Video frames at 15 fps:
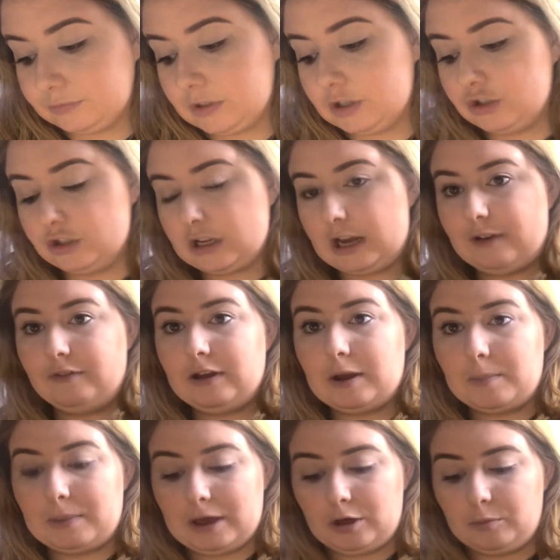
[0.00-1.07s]
It's just kind of like a
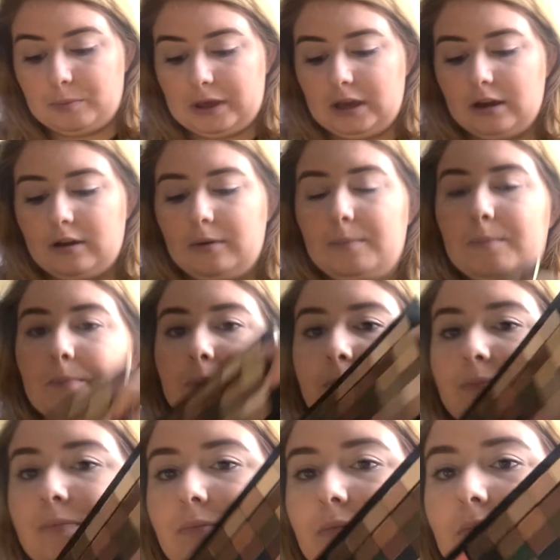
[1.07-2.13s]
pale pink.
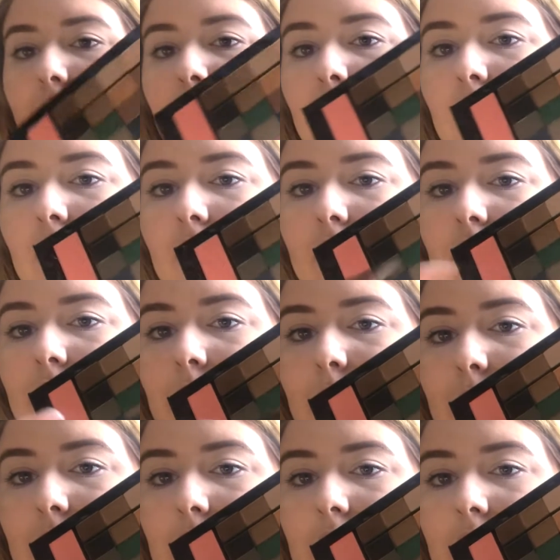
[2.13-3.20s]
This
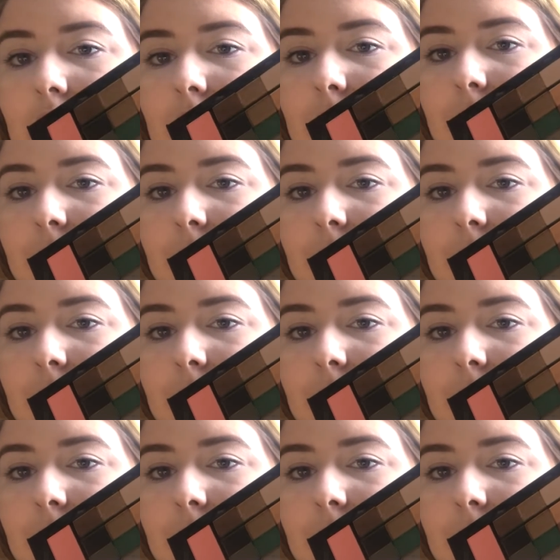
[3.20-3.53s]
one right here.